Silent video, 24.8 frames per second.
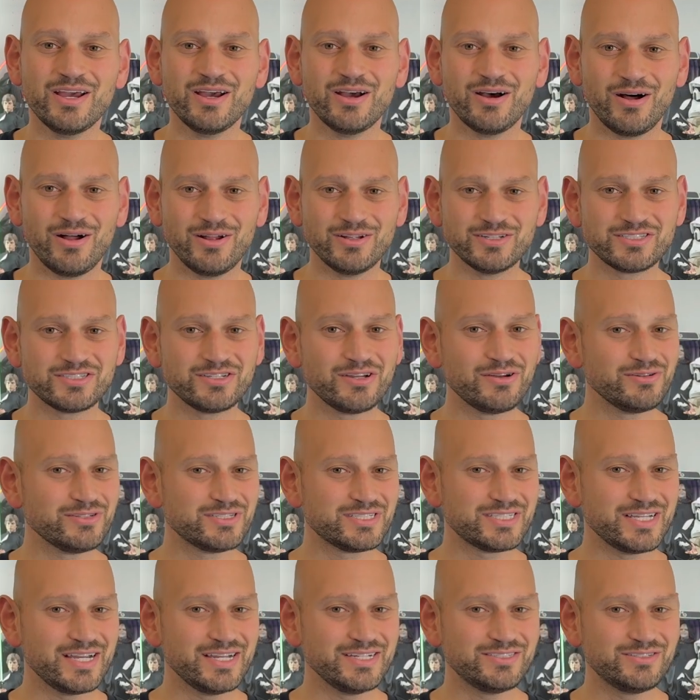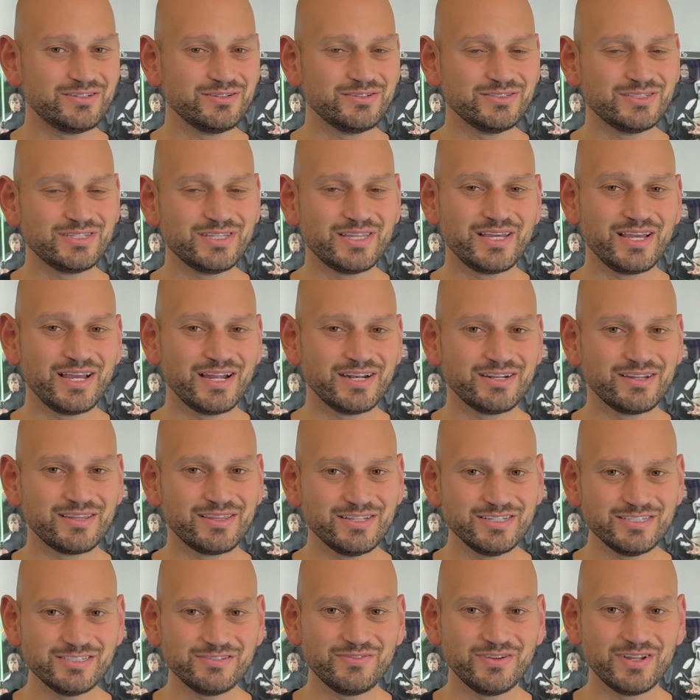Also, stay tuned to the end of
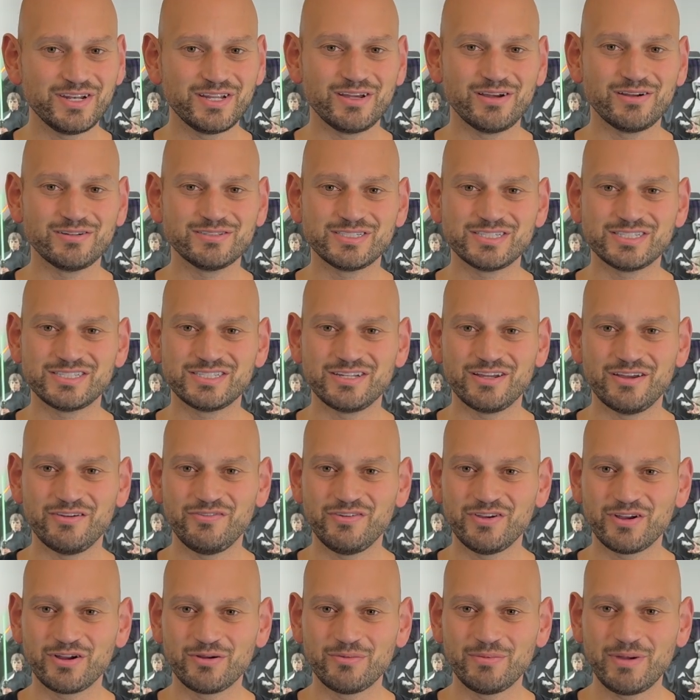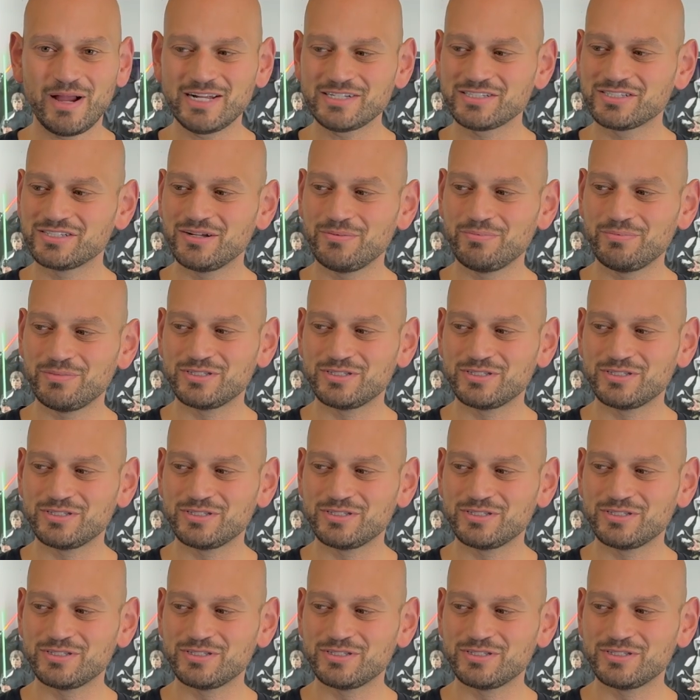this video to see a figure matchup